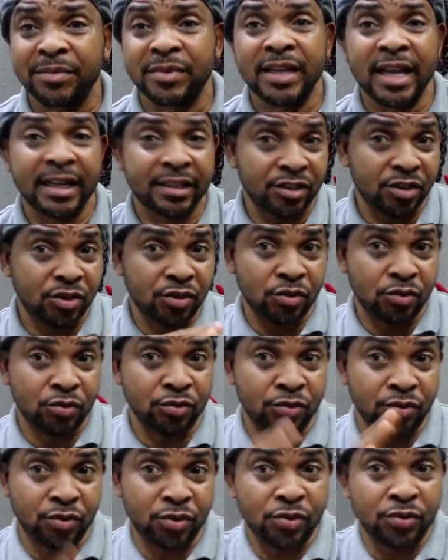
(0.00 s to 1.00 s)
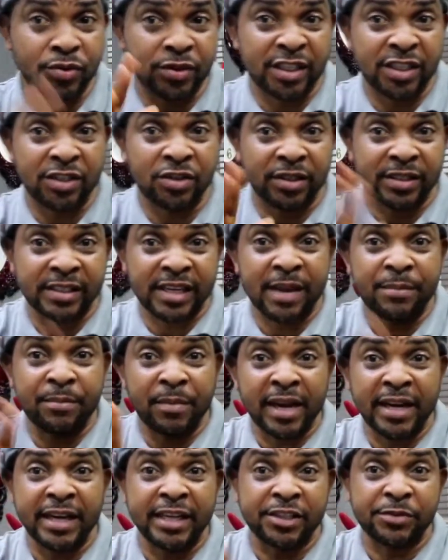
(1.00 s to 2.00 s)
that you use in your time
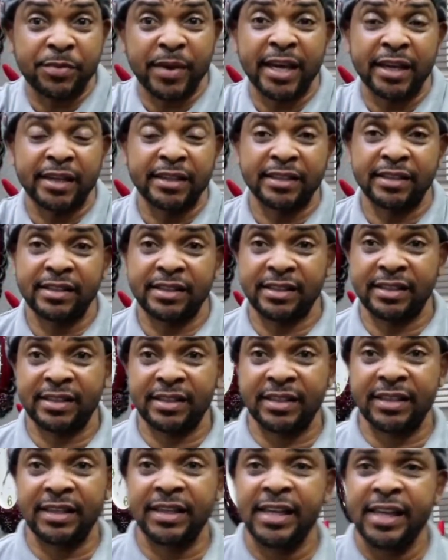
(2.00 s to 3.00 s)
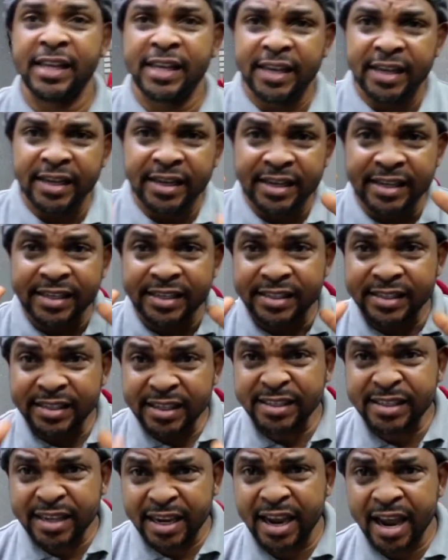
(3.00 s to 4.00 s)
management.
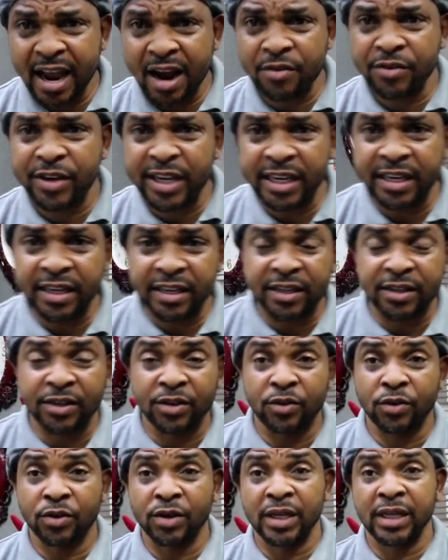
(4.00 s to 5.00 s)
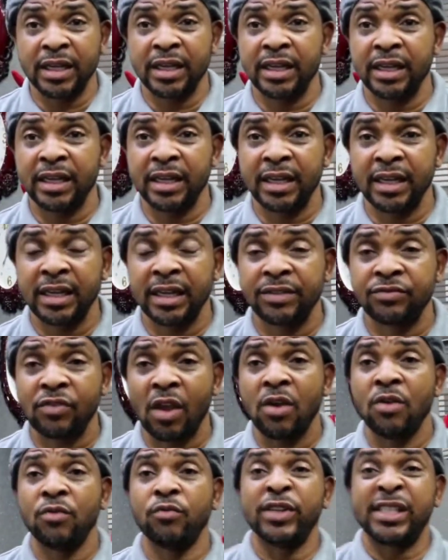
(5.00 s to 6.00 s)
This KRD
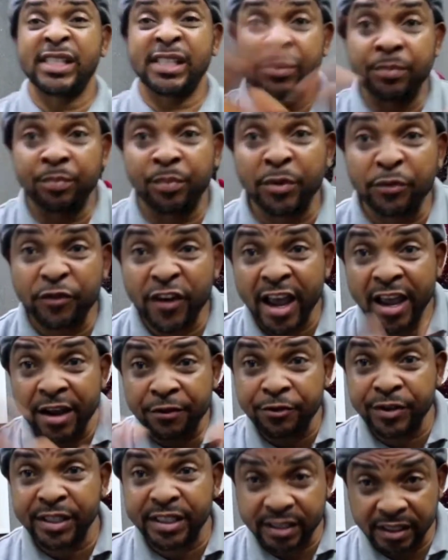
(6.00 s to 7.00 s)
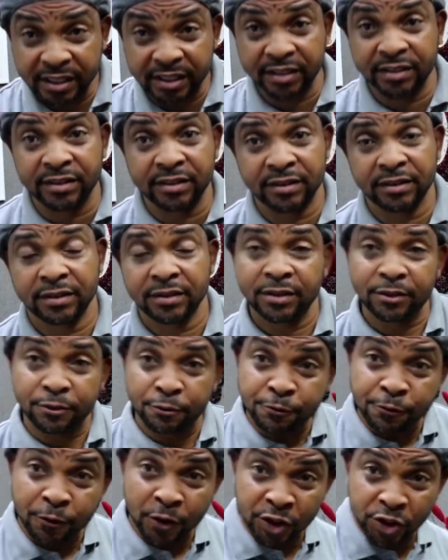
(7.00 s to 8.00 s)
will simplify everything
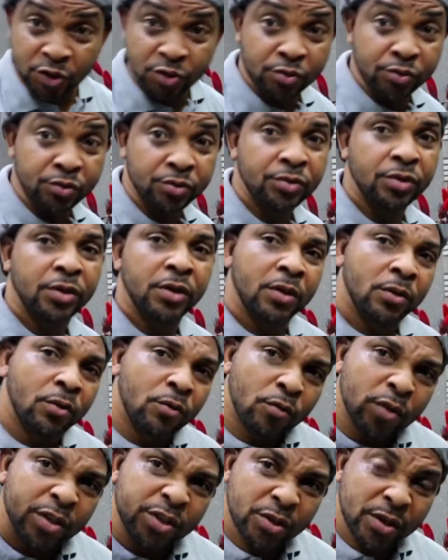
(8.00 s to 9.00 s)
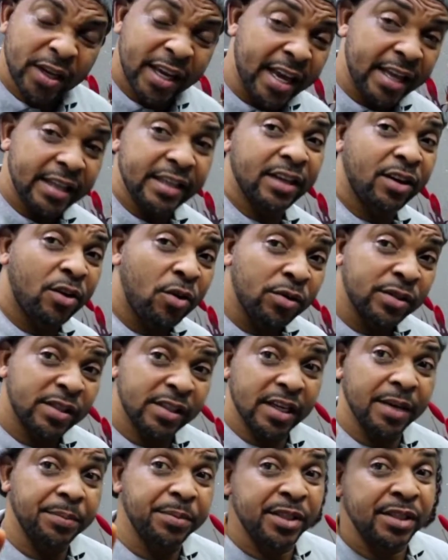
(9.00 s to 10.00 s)
for you once you get the
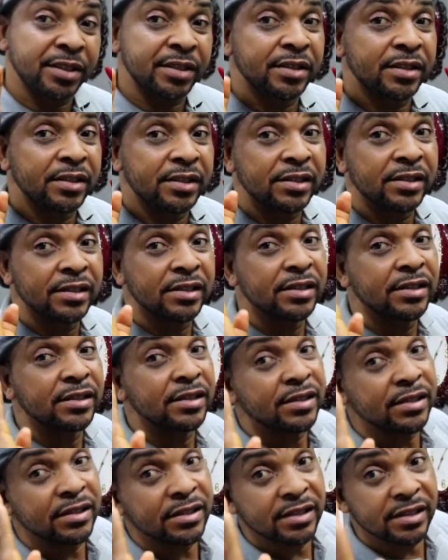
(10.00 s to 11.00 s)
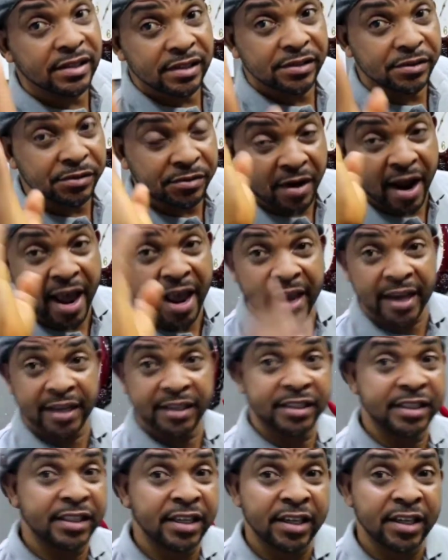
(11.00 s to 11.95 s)
concept right.